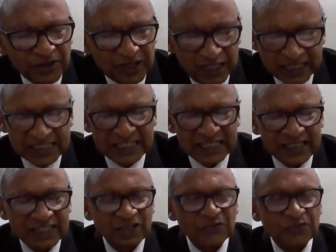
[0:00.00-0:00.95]

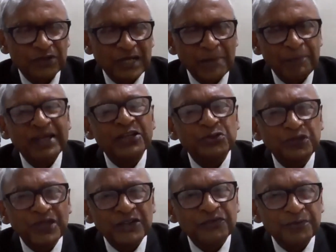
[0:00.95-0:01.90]
collecting or for tapping into
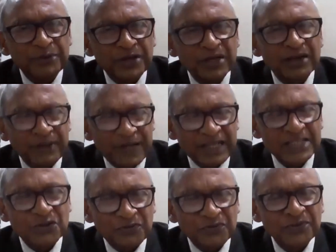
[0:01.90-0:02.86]
the brains
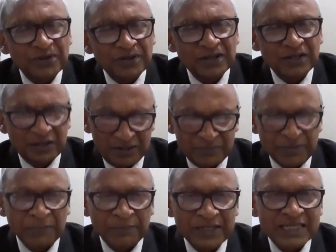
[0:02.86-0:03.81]
of
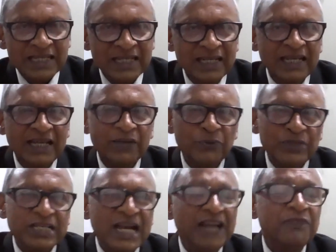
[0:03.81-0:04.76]
members,
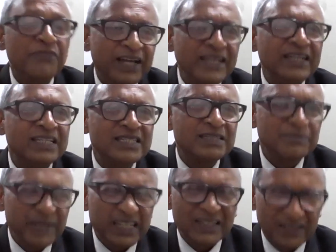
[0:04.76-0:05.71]
which I find is
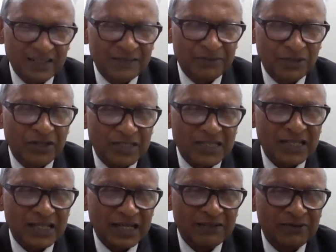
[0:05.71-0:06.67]
better. I mean,
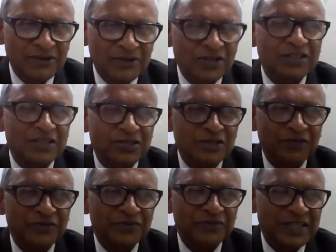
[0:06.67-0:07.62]
honestly, I will not sort of
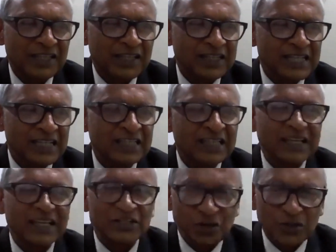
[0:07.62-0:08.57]
say that design
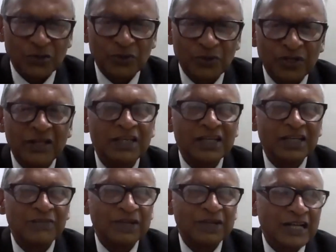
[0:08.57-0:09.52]
thinking is not good.
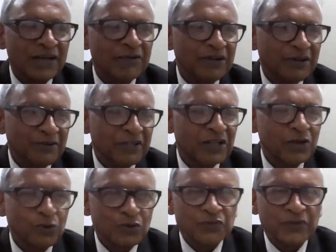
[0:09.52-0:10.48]
In fact, I have a very
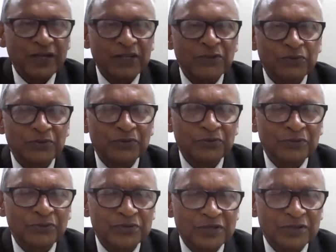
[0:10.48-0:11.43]
close friend
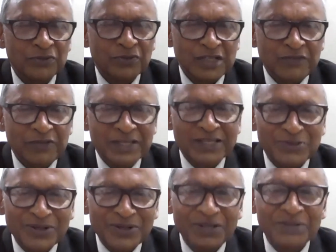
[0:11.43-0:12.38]
whose living is
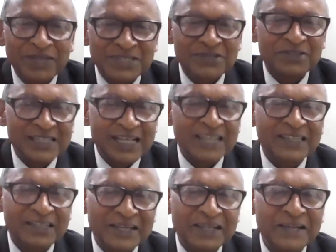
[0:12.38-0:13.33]
only based on design
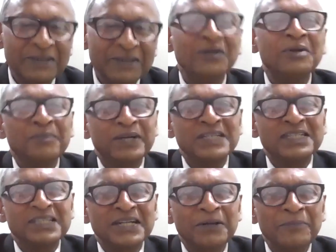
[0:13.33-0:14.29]
thinking.
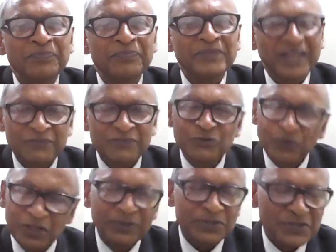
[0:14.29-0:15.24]
But I have told
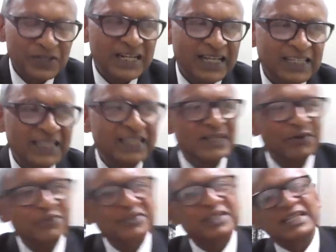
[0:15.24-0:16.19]
him also that I think some
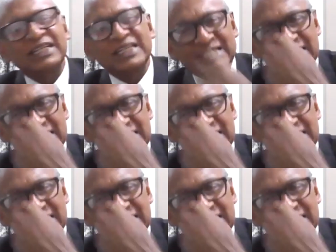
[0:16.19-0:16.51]
of the techniques